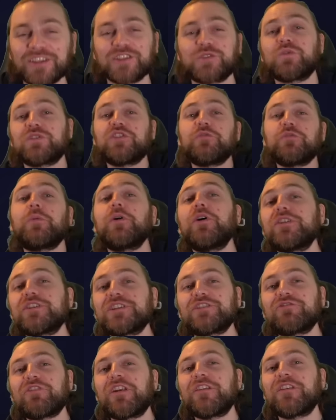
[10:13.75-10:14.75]
So once you
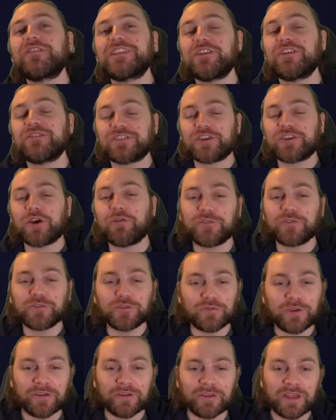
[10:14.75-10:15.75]
purchase your NFT off
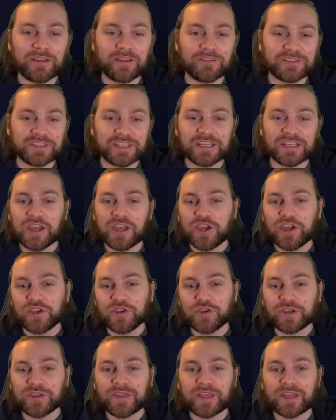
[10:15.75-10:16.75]
Tofu NFT,
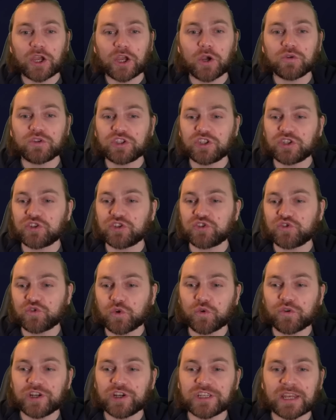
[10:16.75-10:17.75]
you can then go to your
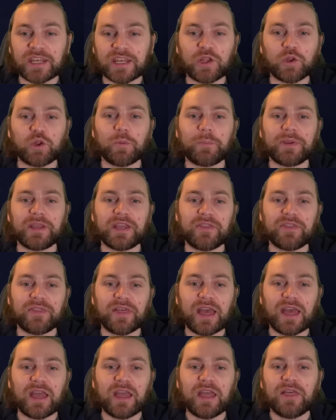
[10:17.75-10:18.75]
storage and it'll appear
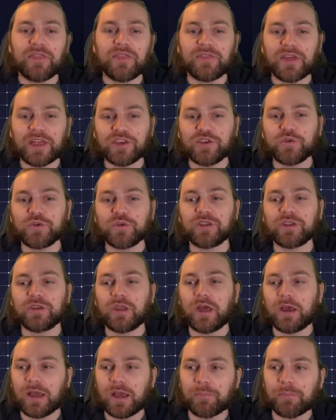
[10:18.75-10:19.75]
there. Then you
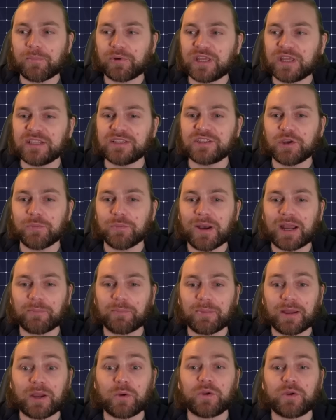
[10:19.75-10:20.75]
can uh, put it into your
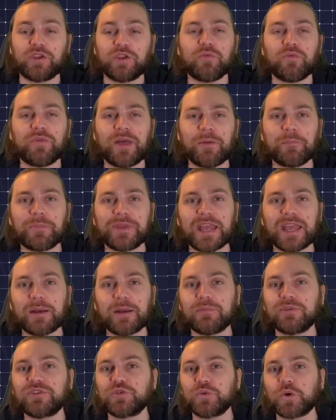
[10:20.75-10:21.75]
backpack where you'll then be
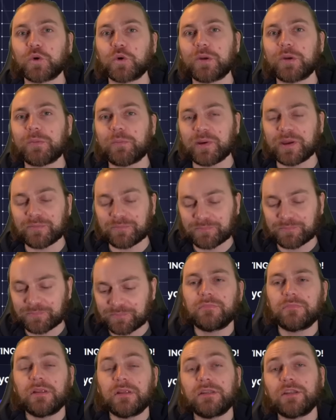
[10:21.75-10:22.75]
able to equip it.
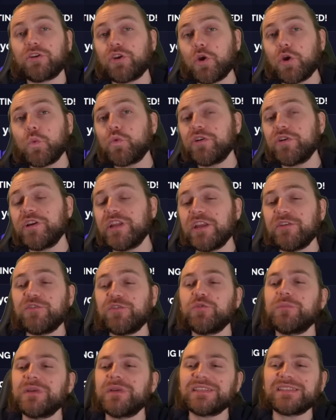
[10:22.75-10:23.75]
Now, don't worry if
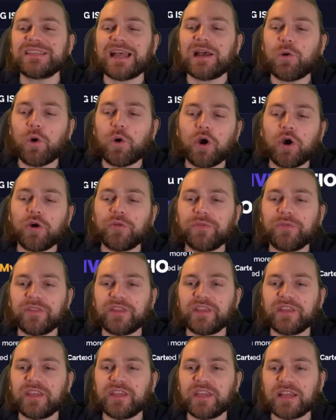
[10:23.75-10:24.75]
you missed out on
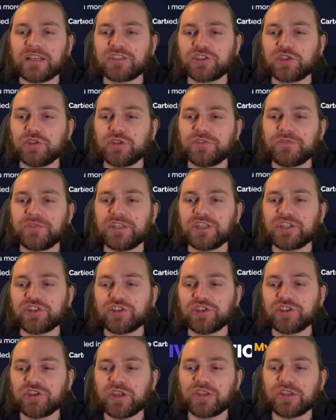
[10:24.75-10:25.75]
the exclusive
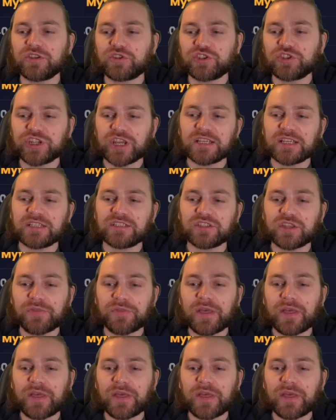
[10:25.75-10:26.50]
edition chest.